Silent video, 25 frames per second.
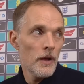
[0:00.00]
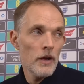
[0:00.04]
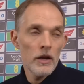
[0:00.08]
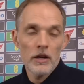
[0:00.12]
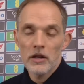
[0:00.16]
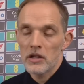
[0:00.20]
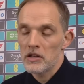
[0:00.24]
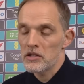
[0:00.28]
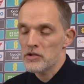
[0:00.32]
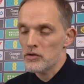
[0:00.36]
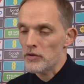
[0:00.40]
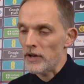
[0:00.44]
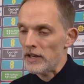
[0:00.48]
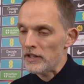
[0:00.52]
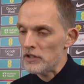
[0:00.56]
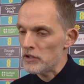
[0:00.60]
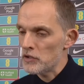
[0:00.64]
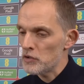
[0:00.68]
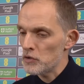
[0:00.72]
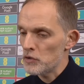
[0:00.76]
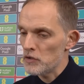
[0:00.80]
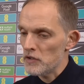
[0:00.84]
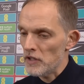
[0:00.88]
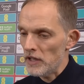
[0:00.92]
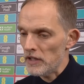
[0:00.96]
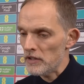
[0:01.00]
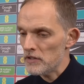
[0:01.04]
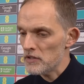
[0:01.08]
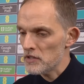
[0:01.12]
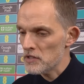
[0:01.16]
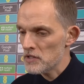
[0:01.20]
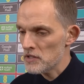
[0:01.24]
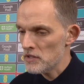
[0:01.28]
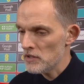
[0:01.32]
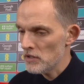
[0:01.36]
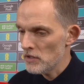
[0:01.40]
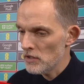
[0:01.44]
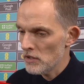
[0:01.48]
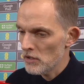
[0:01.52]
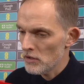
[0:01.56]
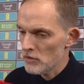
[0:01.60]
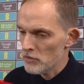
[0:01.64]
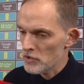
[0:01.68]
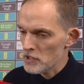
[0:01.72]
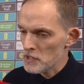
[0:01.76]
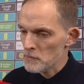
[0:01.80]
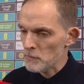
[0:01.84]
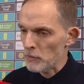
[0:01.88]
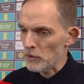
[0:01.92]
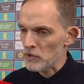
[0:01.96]
He's ready to take this
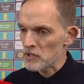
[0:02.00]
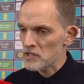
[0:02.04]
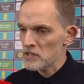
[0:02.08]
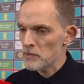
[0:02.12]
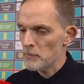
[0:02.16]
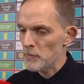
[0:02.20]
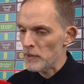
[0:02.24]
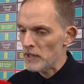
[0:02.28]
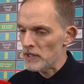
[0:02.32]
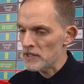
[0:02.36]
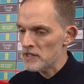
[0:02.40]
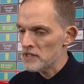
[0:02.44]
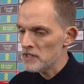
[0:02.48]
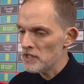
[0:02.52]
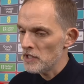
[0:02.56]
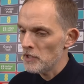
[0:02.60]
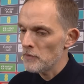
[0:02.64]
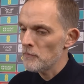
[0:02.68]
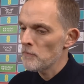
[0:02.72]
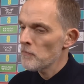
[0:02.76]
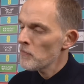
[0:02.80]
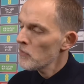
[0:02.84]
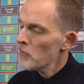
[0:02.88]
responsibility,